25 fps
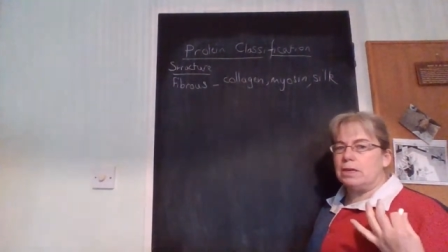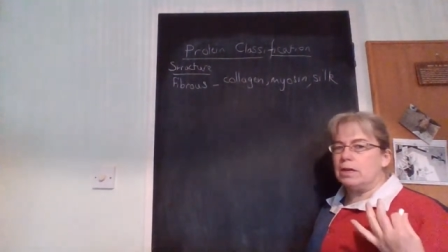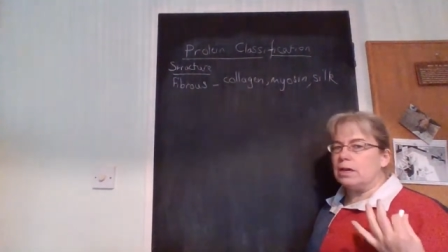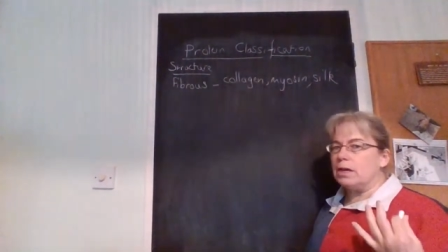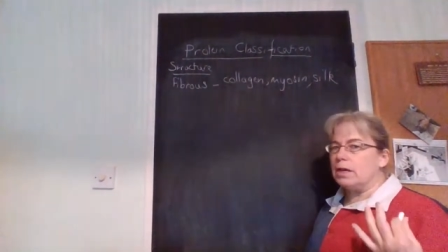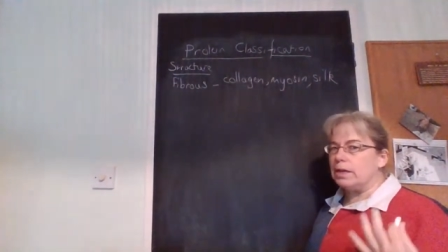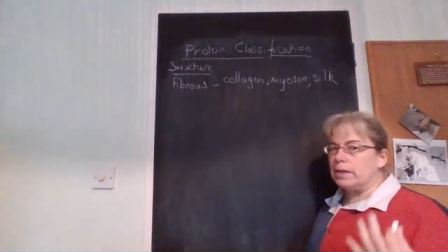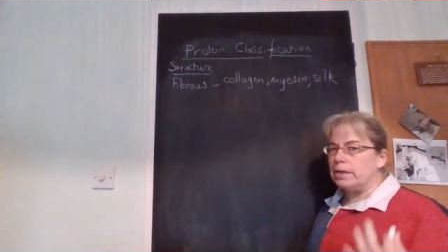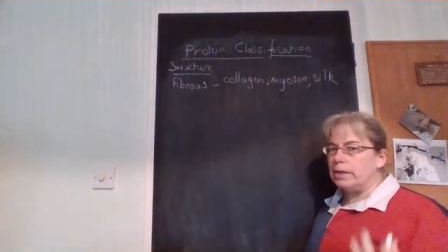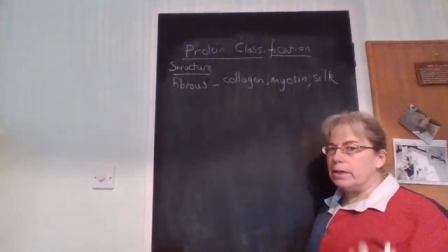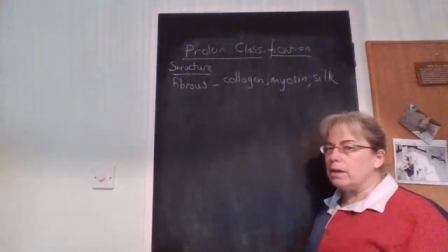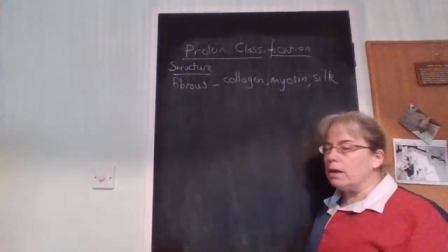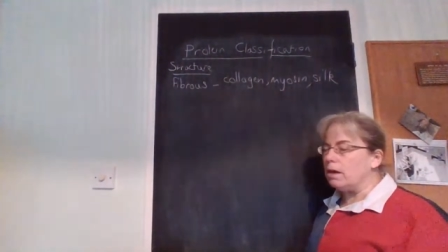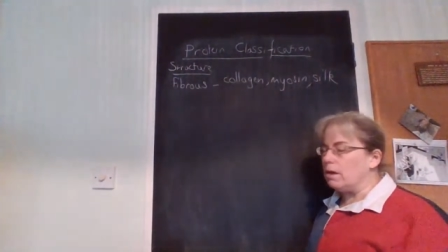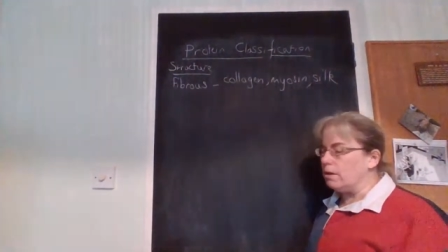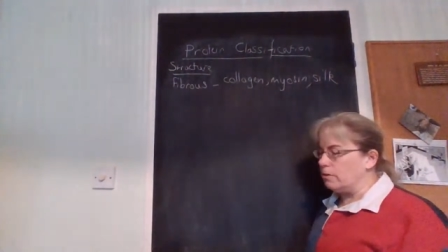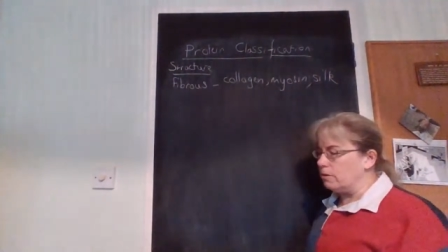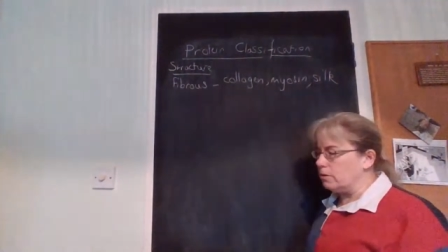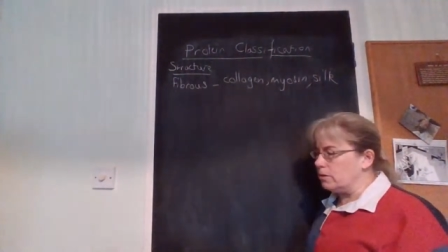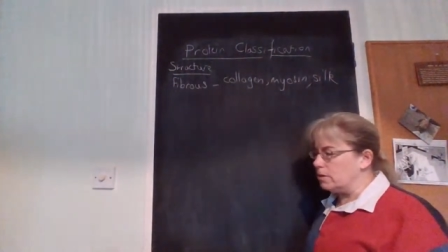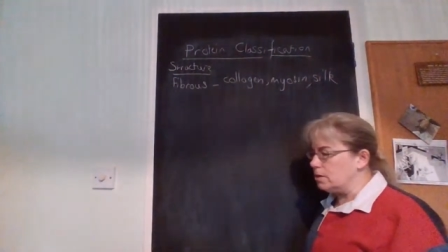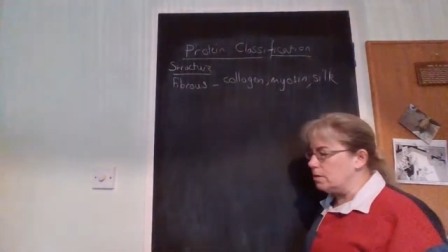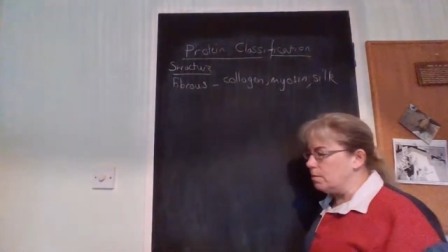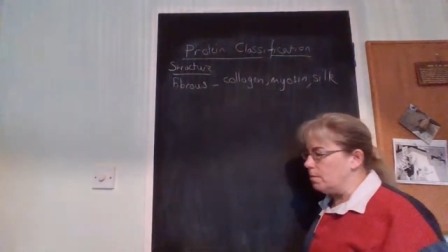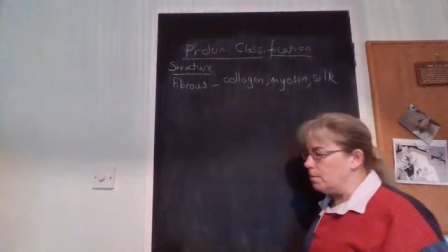and
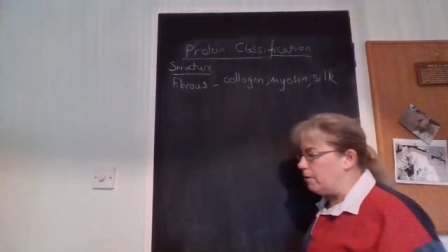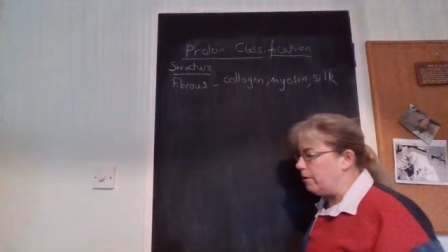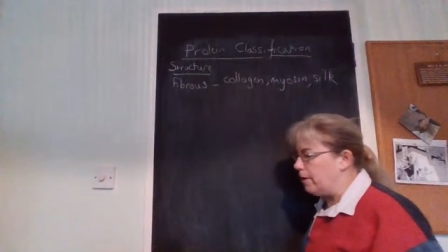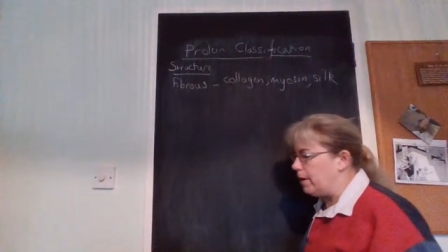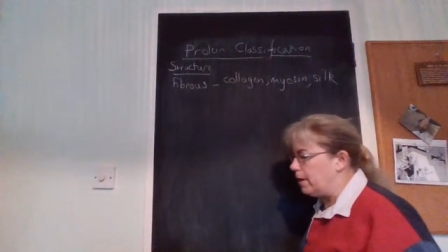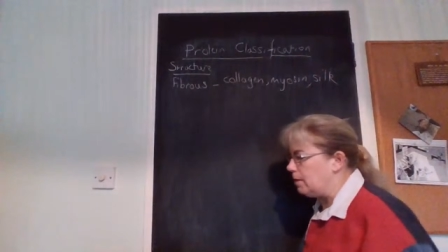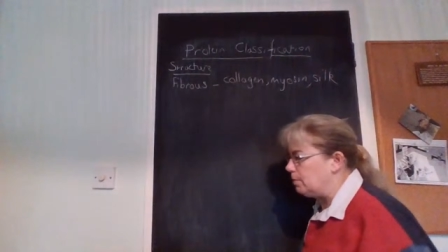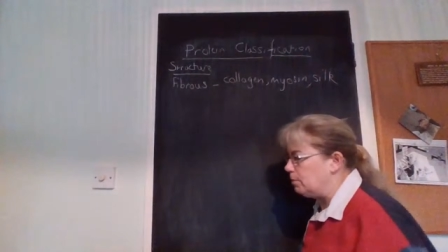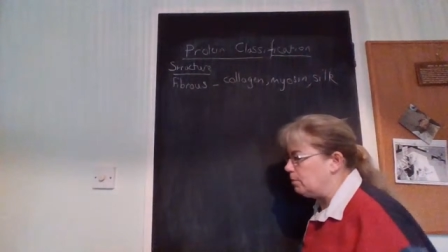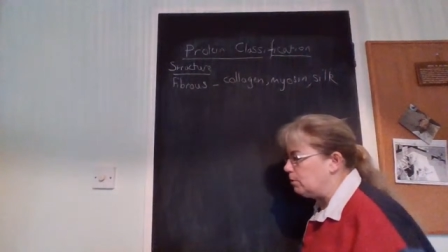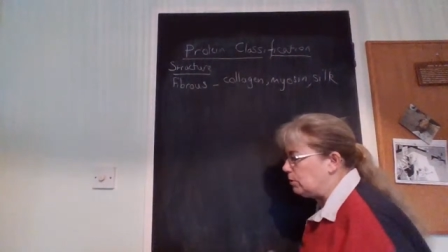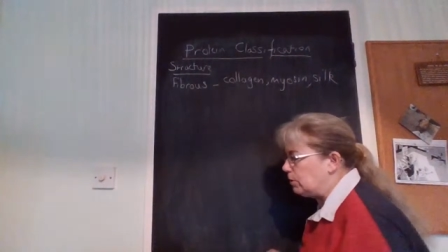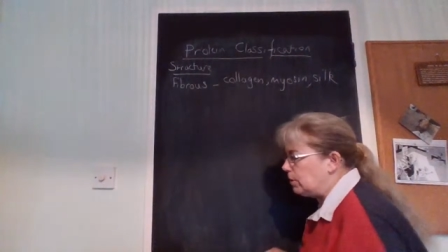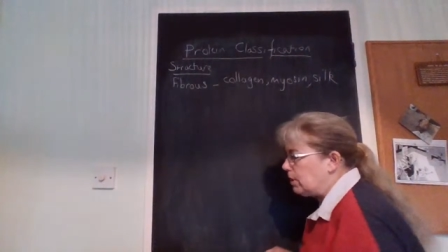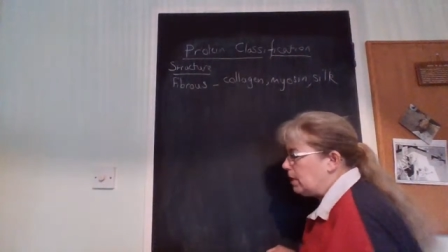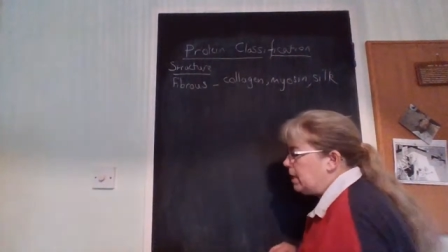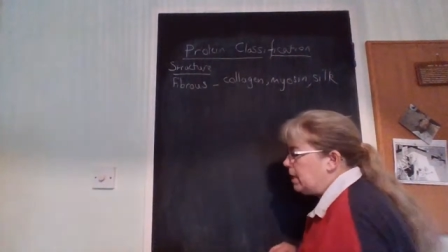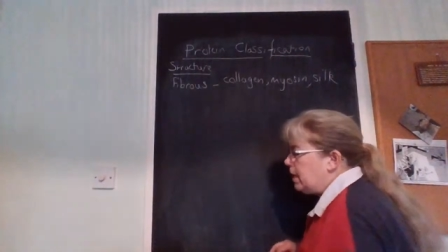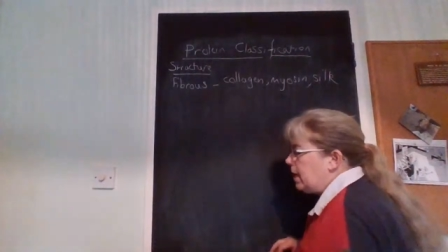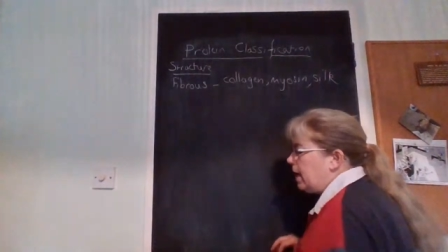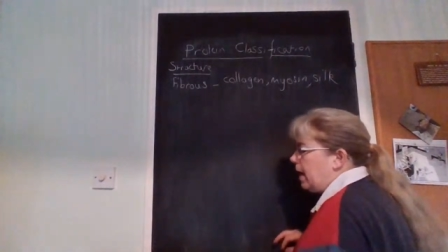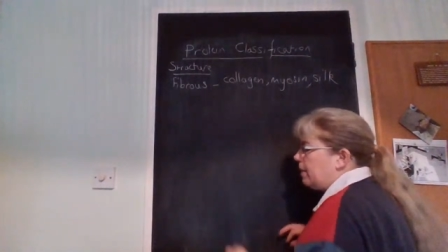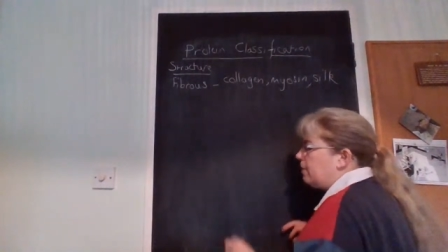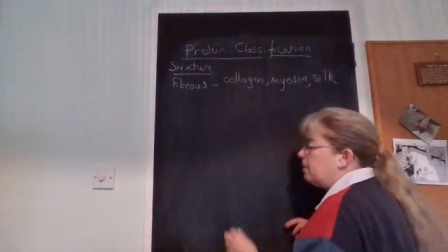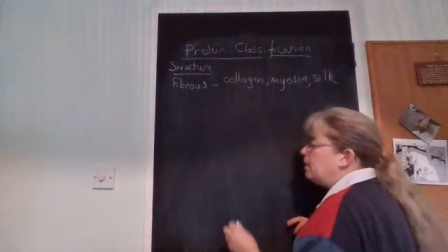other similar animals.
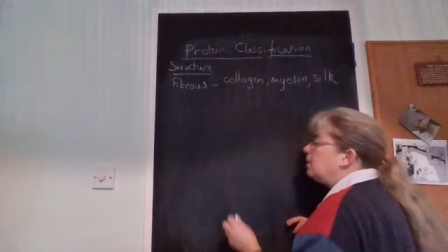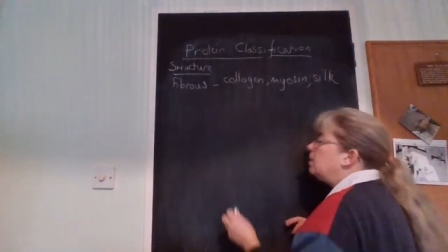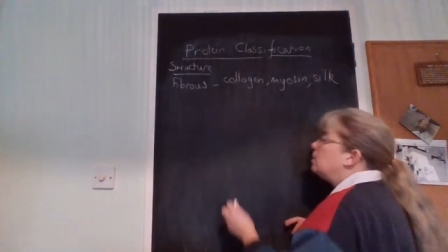And